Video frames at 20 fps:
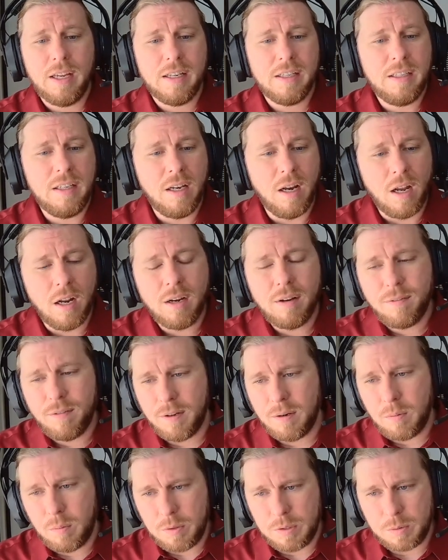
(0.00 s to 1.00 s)
none of
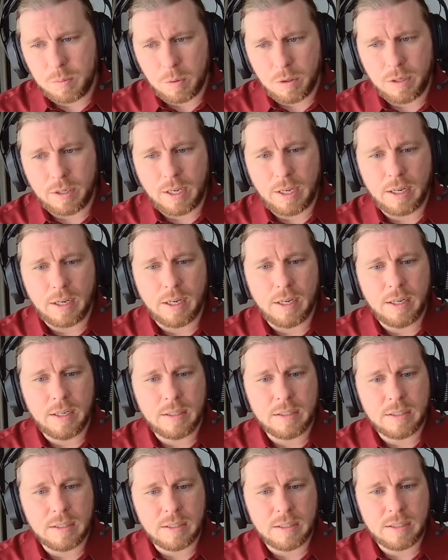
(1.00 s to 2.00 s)
it was working
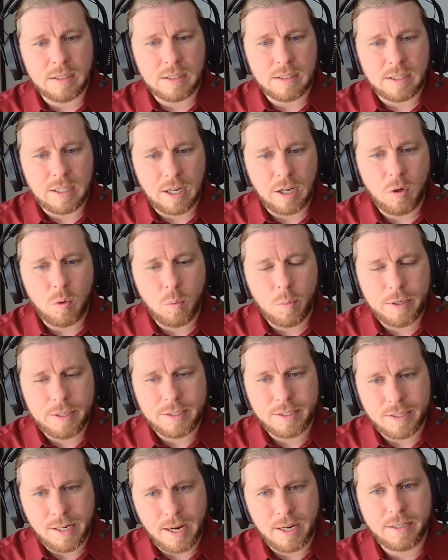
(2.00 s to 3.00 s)
until we
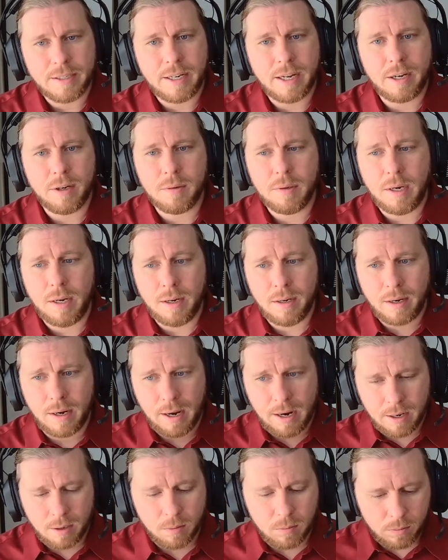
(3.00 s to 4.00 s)
sat down and
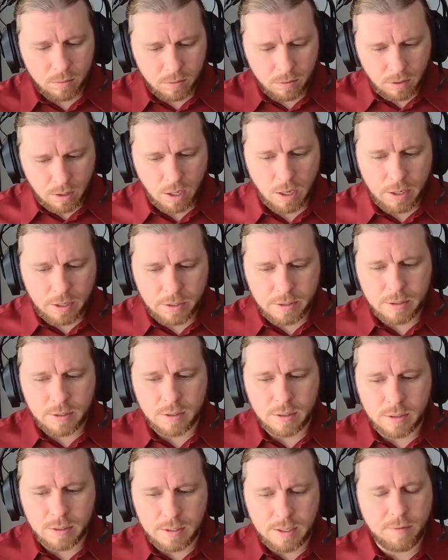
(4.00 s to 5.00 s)

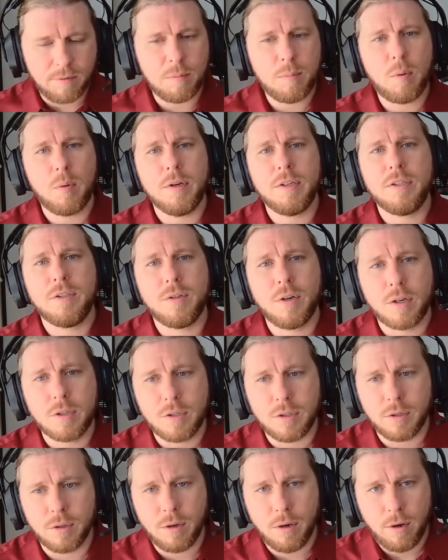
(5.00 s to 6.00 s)
outlined the 7-point
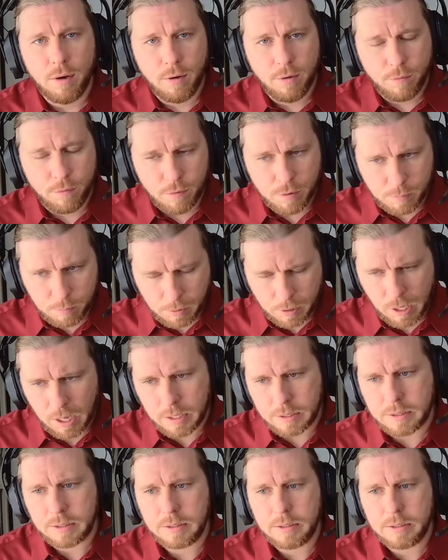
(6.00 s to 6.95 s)
structure for the plot.